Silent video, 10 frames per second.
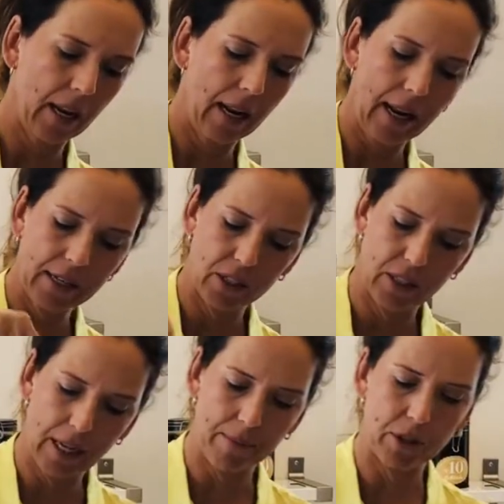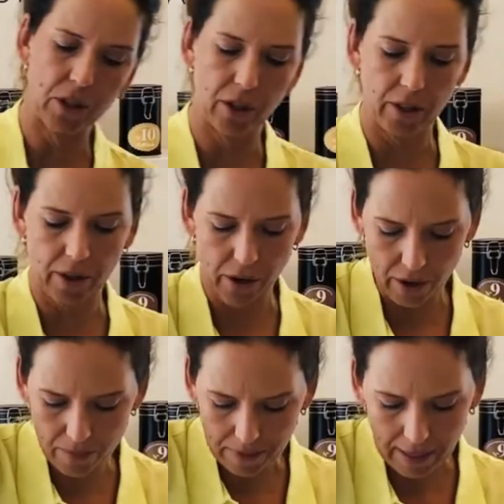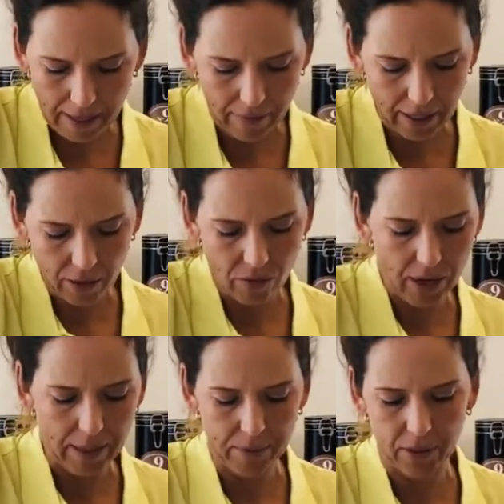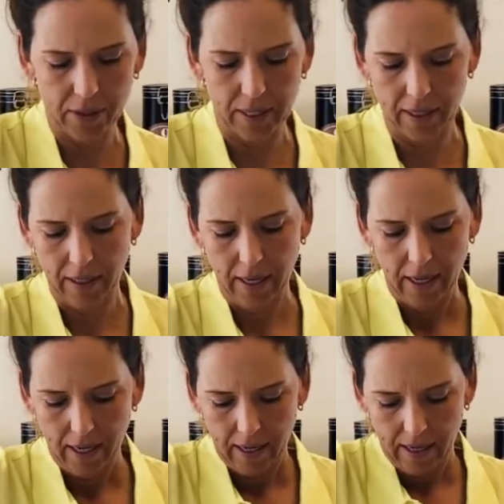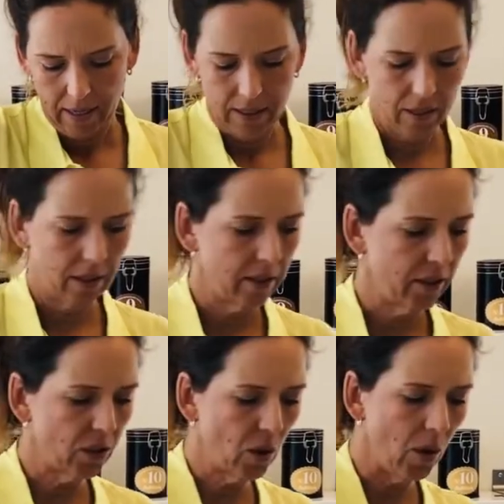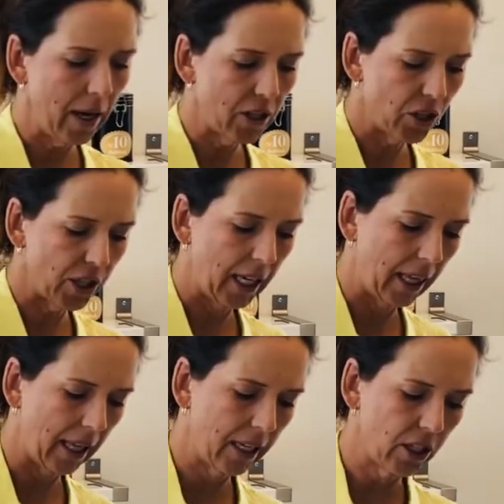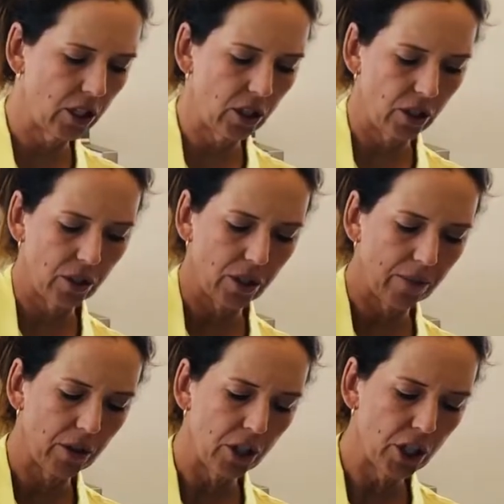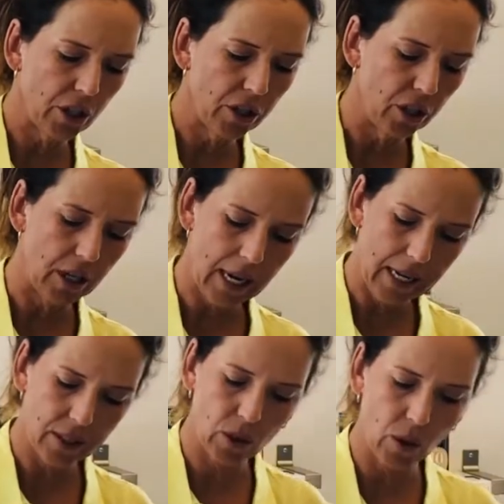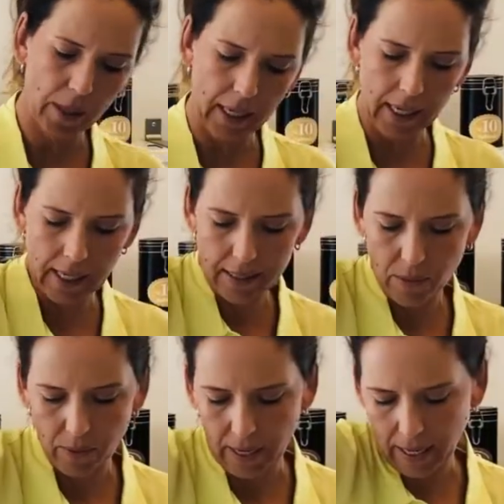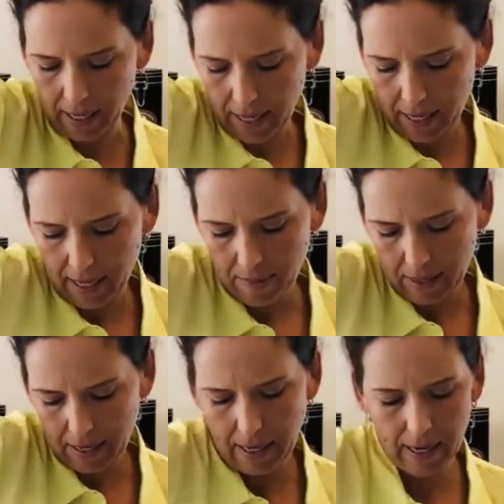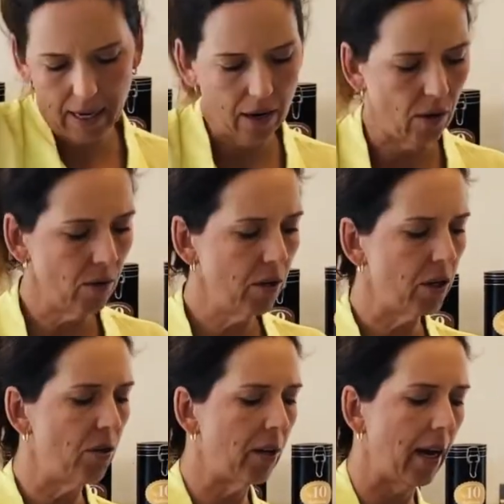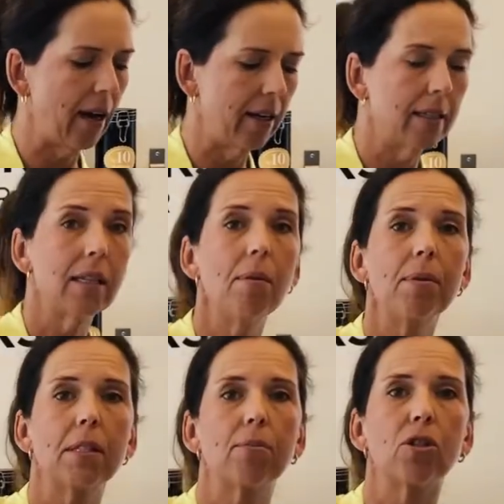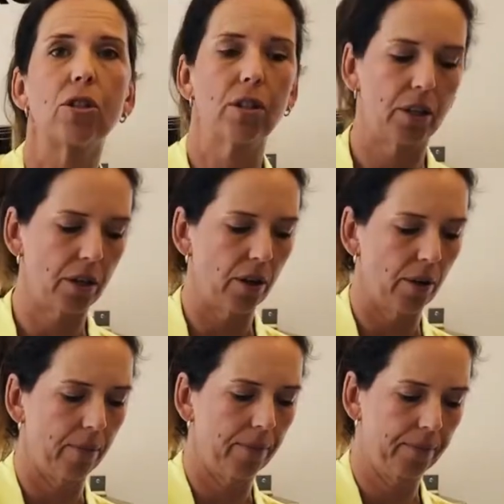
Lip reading: like to temper chocolate at home, but they never get it right because it's quite a tricky thing to do. So I'm going to show you a nice, quick, easy way about how you can temper some chocolate at home.